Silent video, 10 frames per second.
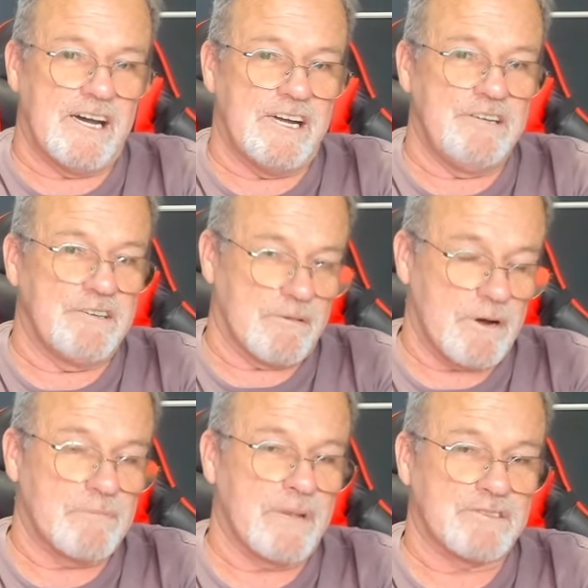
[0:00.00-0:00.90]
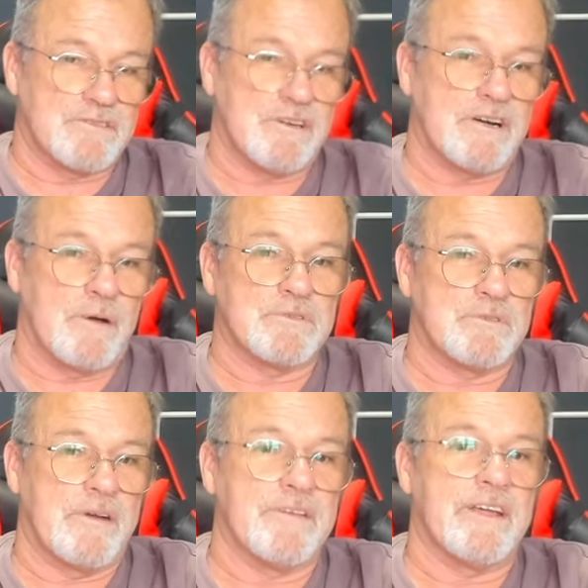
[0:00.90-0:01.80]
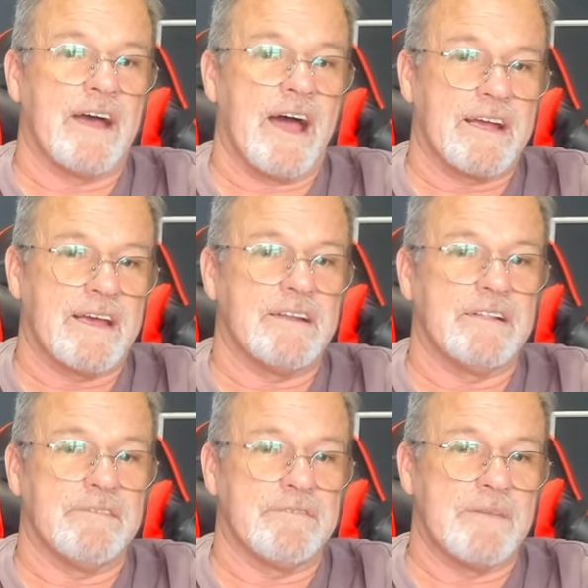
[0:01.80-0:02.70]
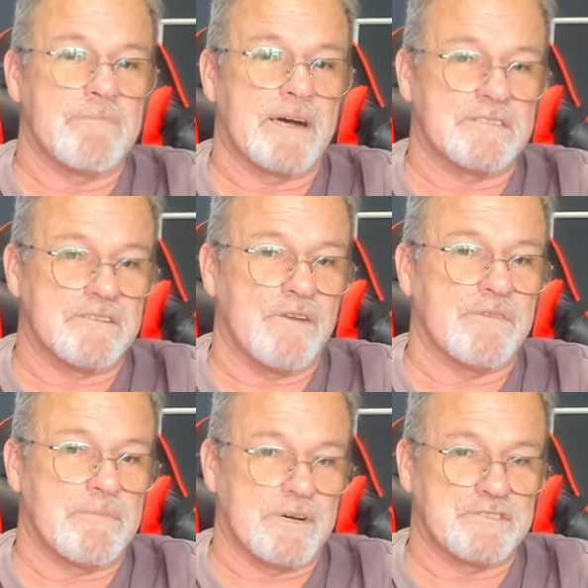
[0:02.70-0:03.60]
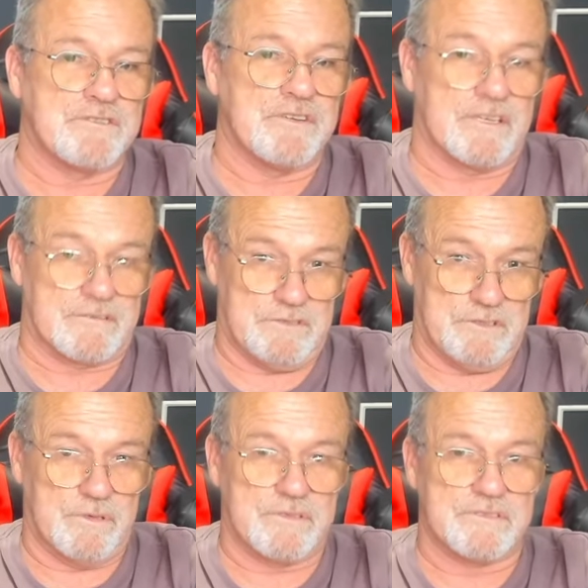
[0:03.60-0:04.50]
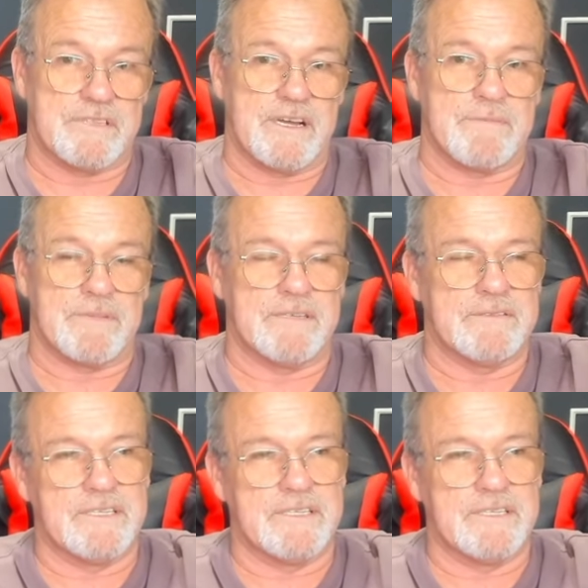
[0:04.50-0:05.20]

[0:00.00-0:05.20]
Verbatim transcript: you come up on my truck, I will do everything I can to defend myself and my truck. Do you understand me?